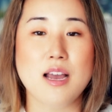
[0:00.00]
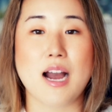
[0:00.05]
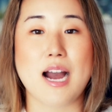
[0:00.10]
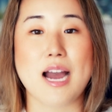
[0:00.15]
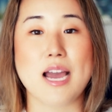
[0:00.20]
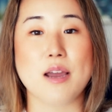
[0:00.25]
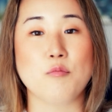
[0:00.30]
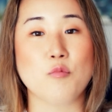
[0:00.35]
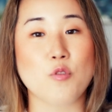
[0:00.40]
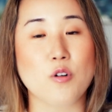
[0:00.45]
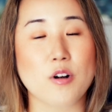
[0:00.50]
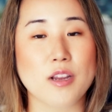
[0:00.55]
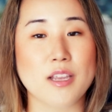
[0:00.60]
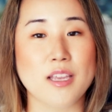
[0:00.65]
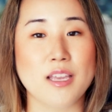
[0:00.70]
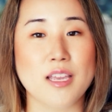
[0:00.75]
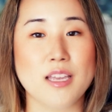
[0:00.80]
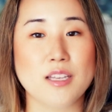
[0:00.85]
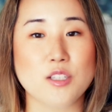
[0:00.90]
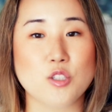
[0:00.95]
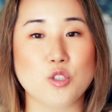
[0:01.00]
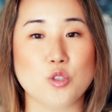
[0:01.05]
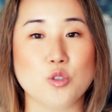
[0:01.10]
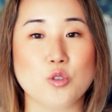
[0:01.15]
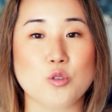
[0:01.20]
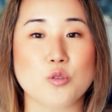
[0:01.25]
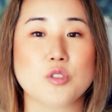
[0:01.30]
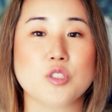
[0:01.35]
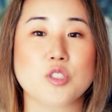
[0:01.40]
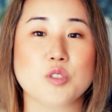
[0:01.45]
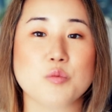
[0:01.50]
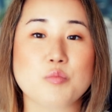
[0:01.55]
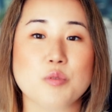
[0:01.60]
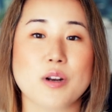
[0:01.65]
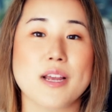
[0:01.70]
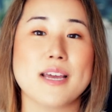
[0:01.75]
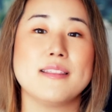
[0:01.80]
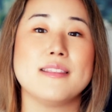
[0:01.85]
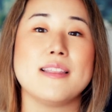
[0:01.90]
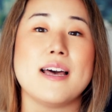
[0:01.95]
I am working to
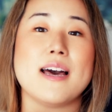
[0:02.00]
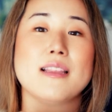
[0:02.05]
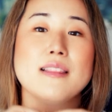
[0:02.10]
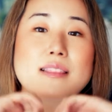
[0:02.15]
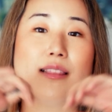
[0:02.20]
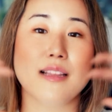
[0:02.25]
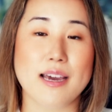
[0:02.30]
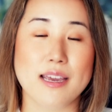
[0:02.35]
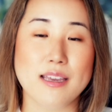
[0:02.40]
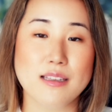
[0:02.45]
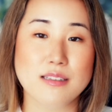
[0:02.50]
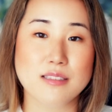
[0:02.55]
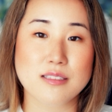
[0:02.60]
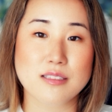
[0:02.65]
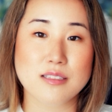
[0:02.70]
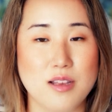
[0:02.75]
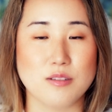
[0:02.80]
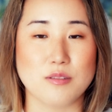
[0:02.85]
spread that light.